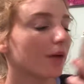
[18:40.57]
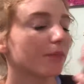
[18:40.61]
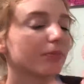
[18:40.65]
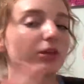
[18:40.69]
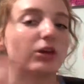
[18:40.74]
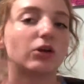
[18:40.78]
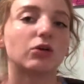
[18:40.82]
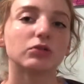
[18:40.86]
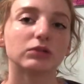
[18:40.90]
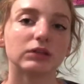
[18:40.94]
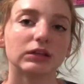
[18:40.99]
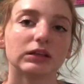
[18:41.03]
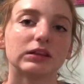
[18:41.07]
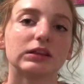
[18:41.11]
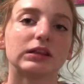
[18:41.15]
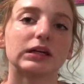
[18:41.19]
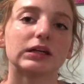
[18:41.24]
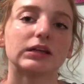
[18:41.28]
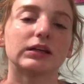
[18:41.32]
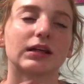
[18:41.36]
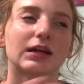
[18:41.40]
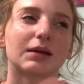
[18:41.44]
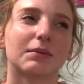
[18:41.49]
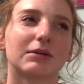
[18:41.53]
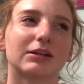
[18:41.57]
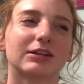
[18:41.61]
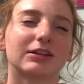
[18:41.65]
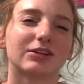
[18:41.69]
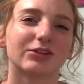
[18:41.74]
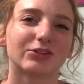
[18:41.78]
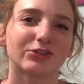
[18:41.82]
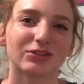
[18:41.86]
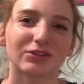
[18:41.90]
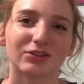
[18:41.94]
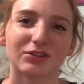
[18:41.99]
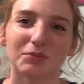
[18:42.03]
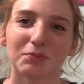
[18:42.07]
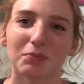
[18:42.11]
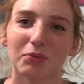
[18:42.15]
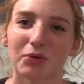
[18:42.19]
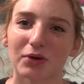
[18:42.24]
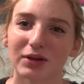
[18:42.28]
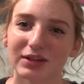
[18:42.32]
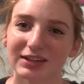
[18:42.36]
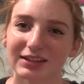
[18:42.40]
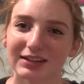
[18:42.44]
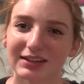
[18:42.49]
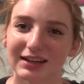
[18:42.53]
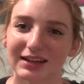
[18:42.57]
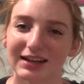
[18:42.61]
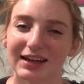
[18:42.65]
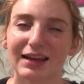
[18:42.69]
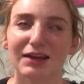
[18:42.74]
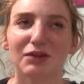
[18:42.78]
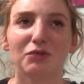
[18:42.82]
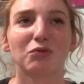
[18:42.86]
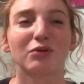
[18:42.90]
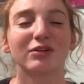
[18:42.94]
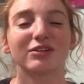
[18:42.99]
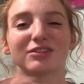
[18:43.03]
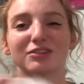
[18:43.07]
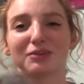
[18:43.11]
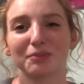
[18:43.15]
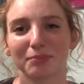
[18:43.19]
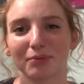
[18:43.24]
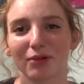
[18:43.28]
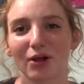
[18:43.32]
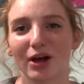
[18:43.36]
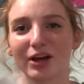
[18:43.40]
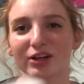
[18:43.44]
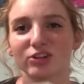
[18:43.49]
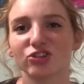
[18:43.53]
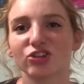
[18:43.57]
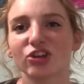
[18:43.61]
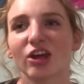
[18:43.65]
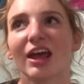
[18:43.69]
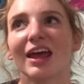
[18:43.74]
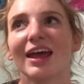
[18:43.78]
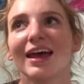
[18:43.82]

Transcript: The only thing that I'm a little disappointed in was the blush.